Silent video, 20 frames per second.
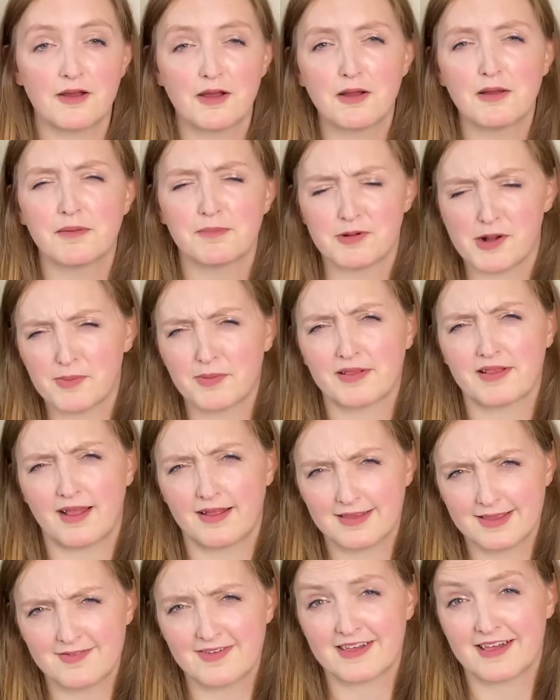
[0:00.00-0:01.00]
A proper
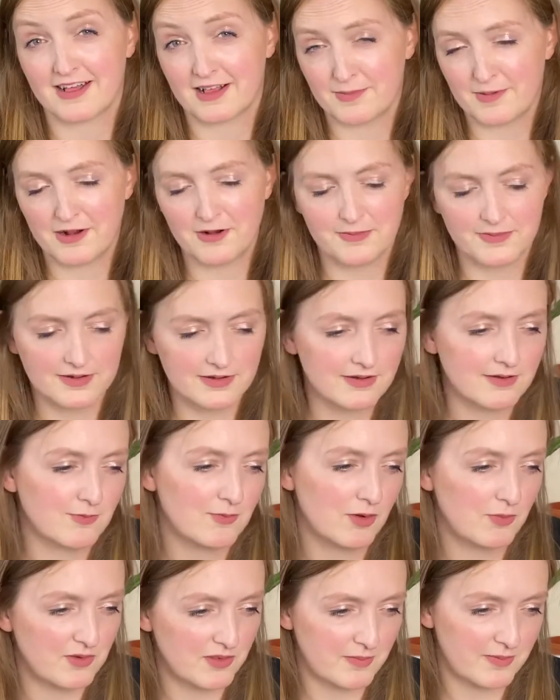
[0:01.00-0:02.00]
scientific experiment,
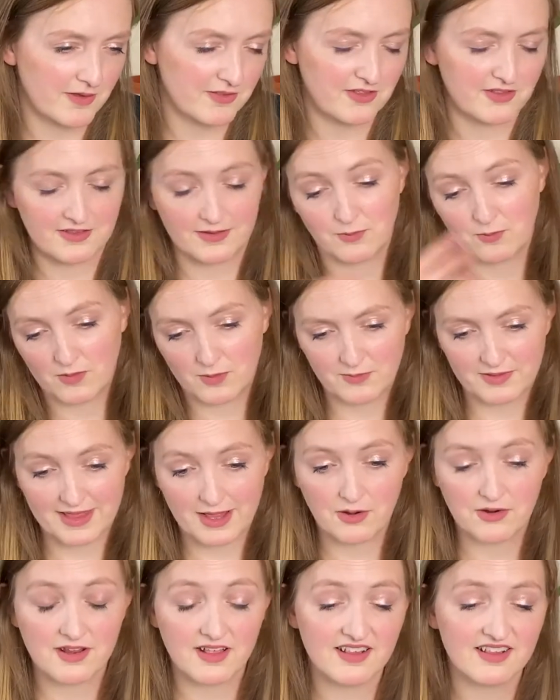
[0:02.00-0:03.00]
one with pothos in, one without,
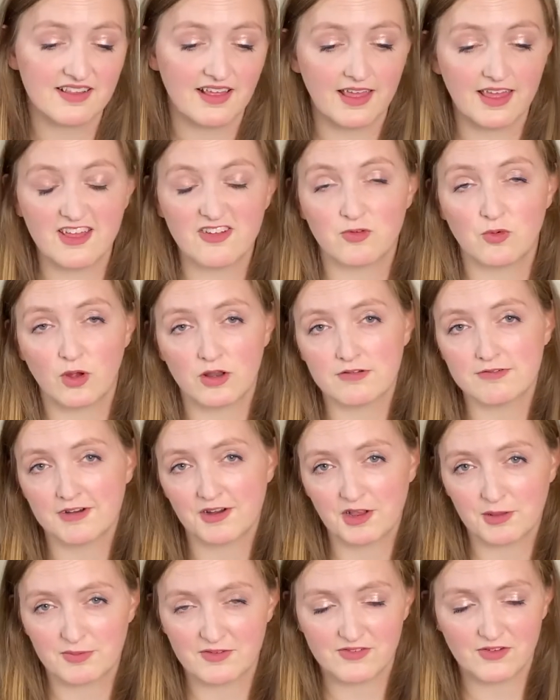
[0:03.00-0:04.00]
and I'll see if one
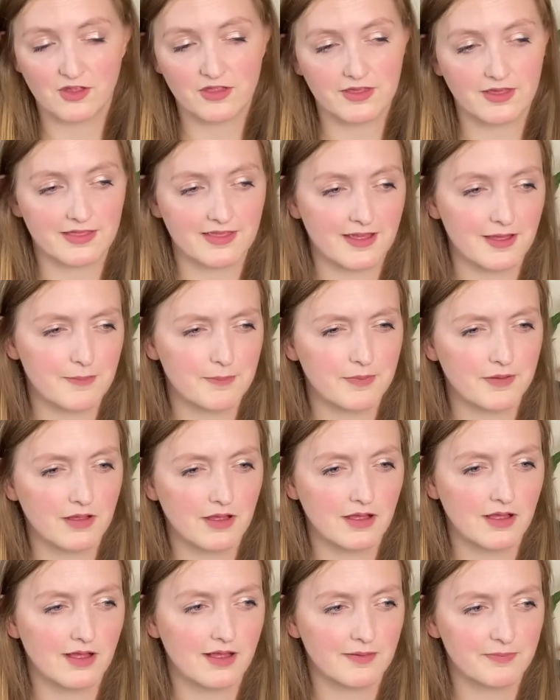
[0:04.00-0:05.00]
roots before the other,
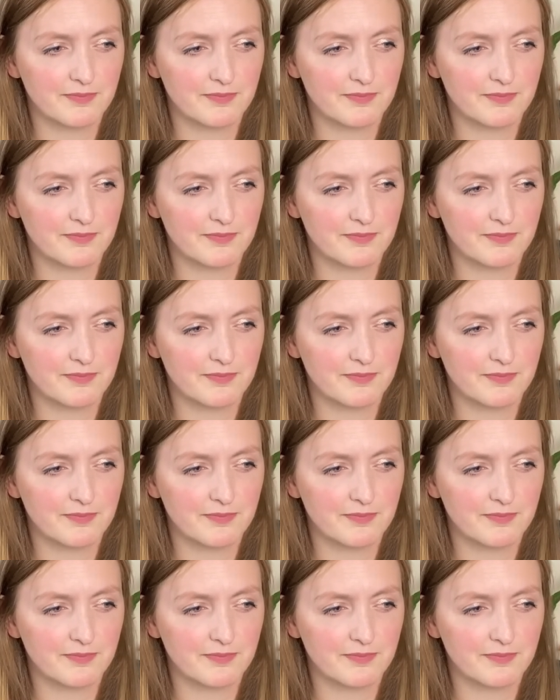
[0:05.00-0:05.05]
but